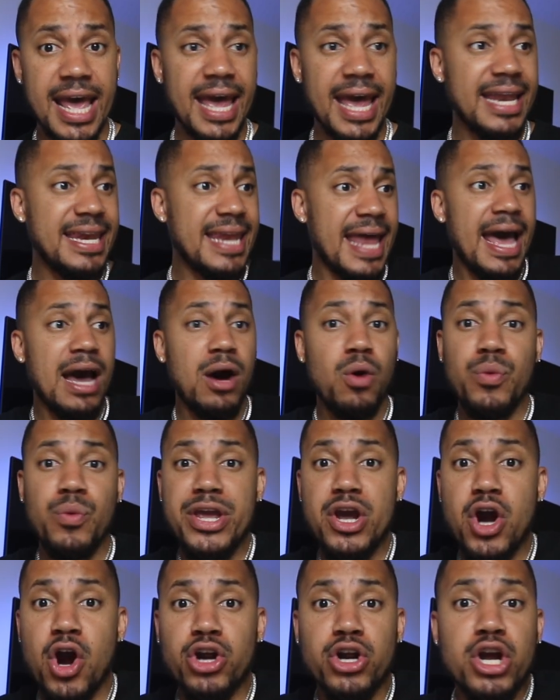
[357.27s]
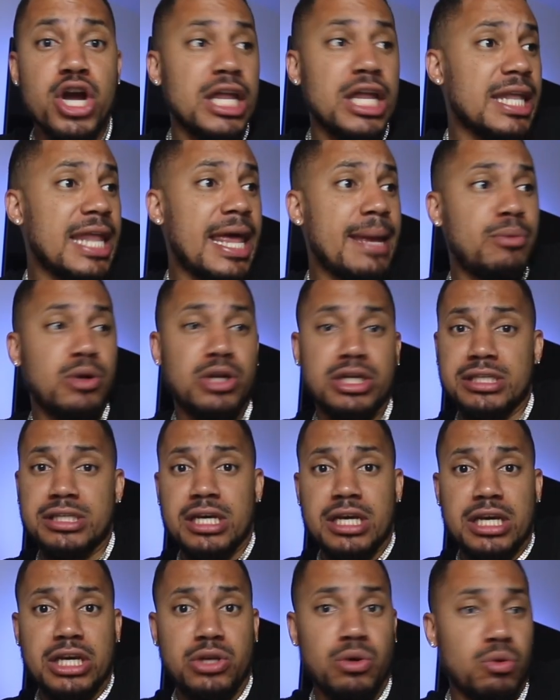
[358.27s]
And now we are labeled as,
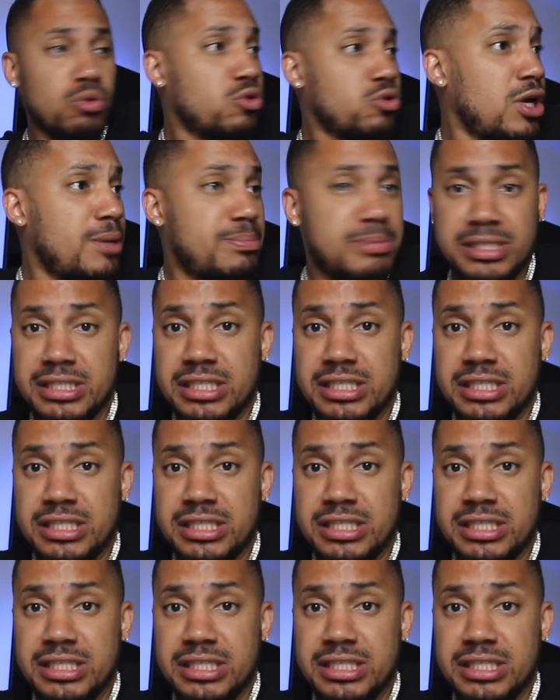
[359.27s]
you know, creeps and